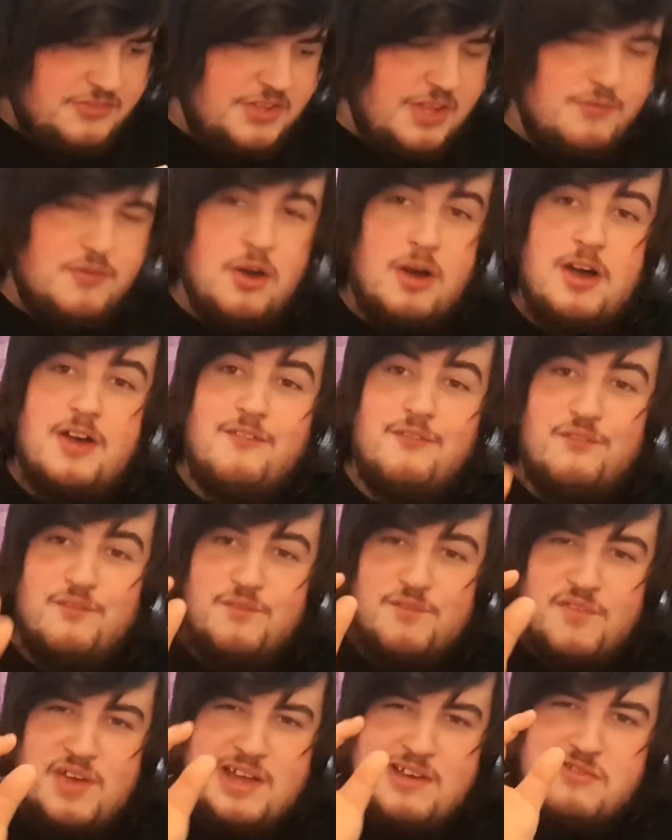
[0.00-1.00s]
they've got a
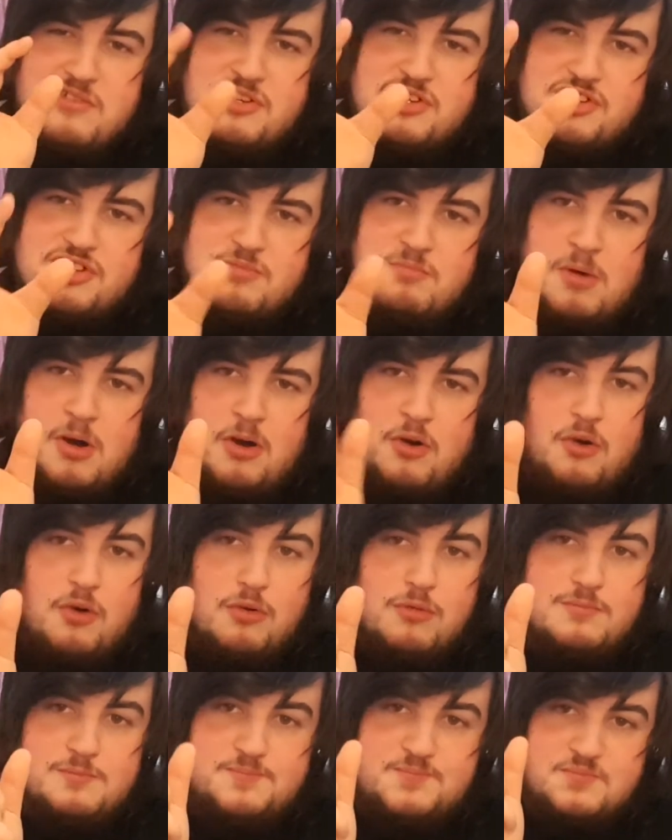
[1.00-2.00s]
very
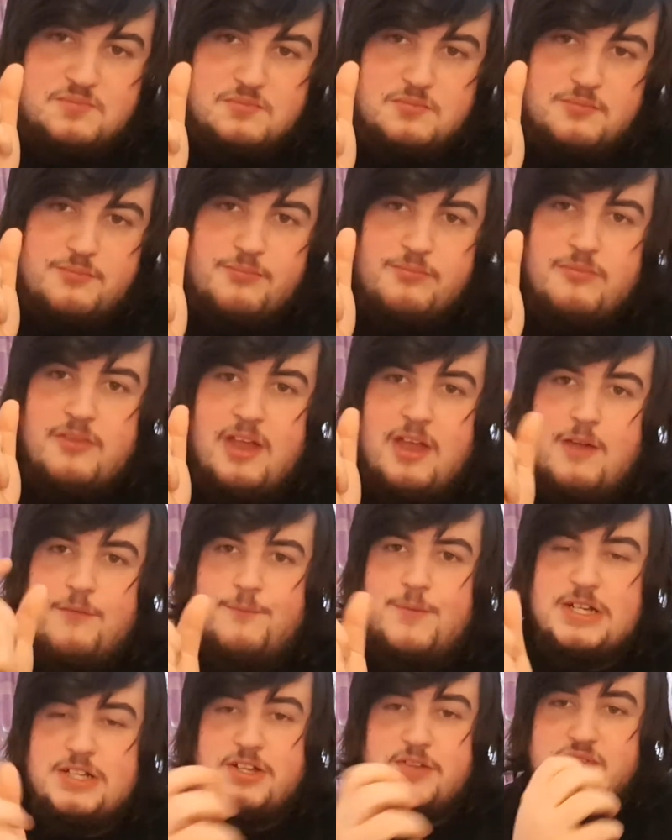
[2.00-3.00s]
small
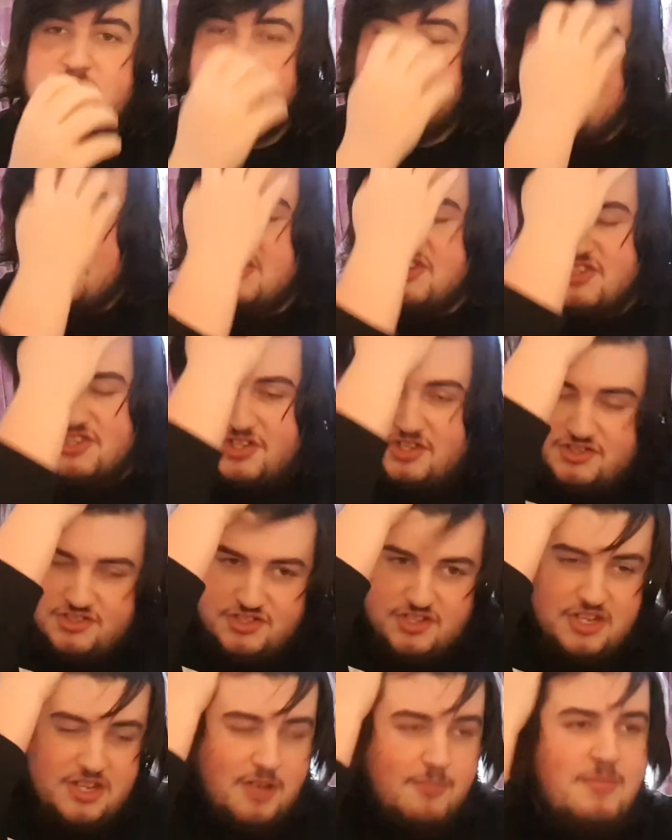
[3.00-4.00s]
effect of spiciness
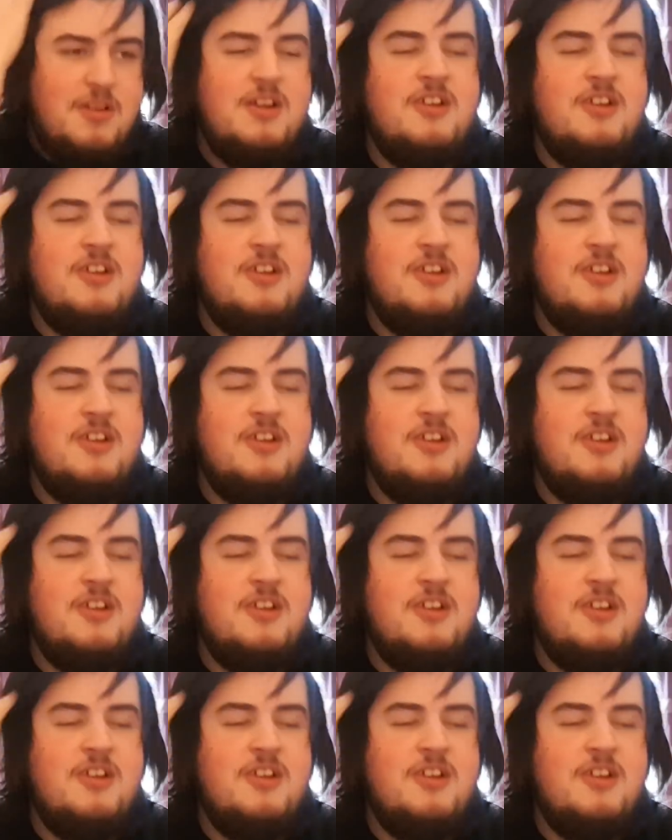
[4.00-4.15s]
to them.